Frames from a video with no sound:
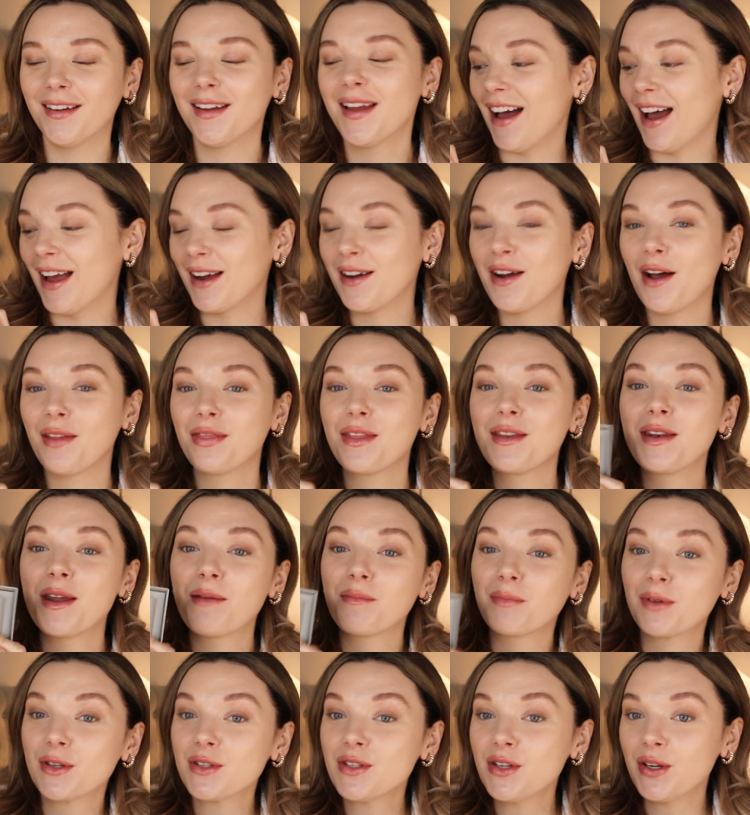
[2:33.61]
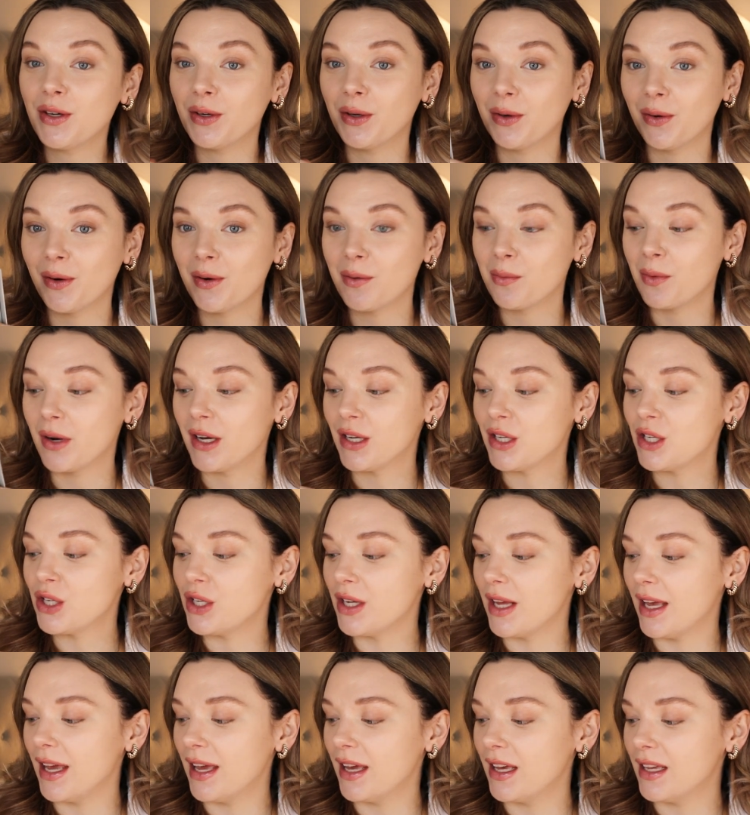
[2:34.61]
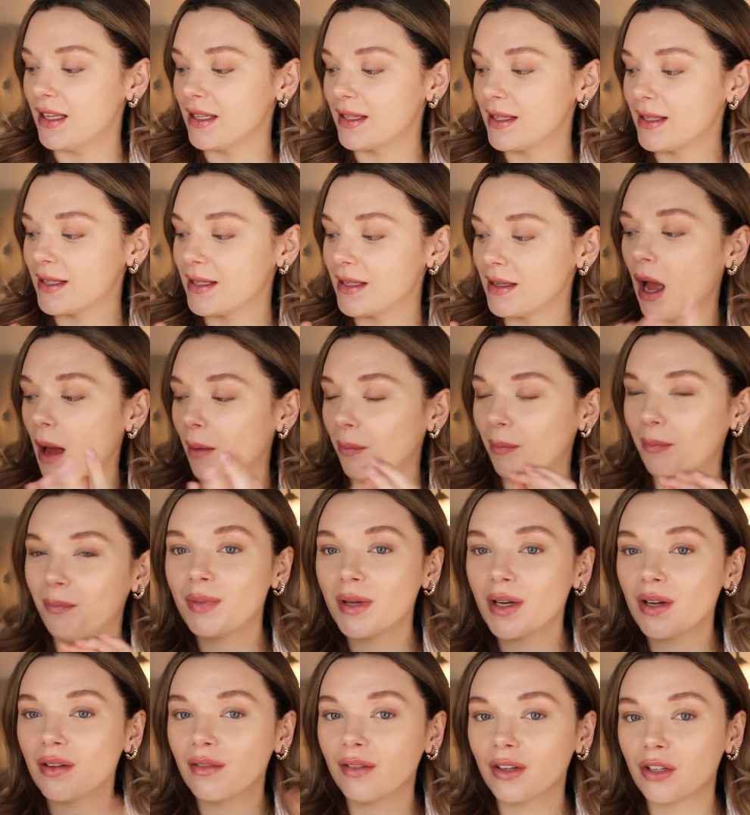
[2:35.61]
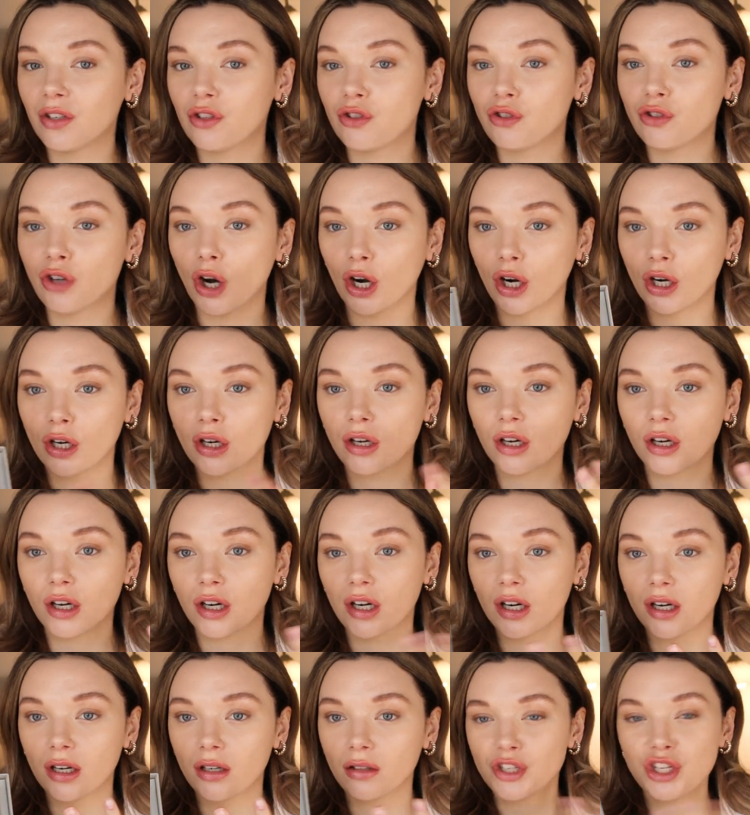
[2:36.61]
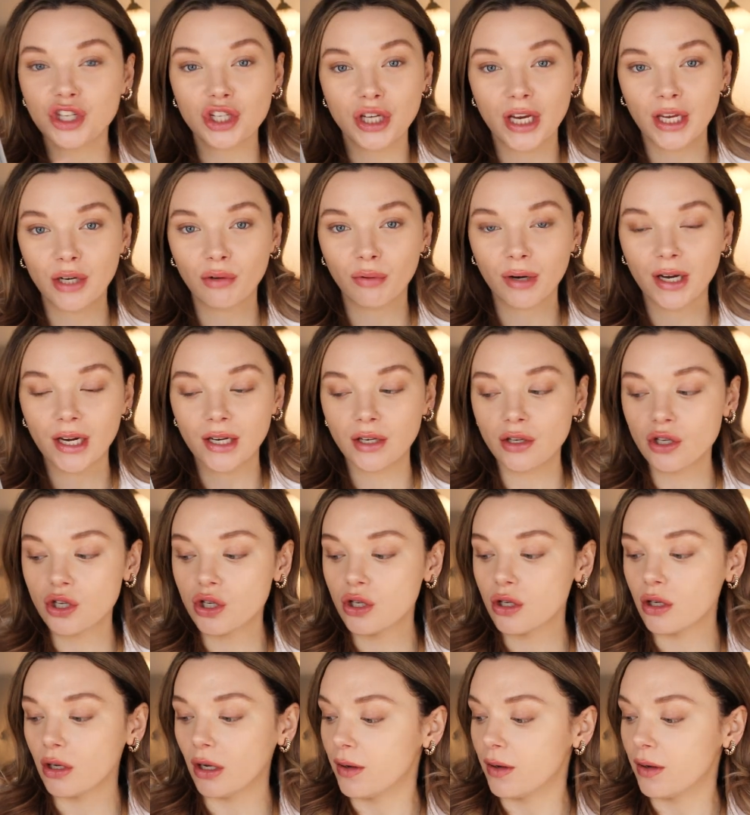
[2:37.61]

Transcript: I got the number two, which is a bit of a darker shade range.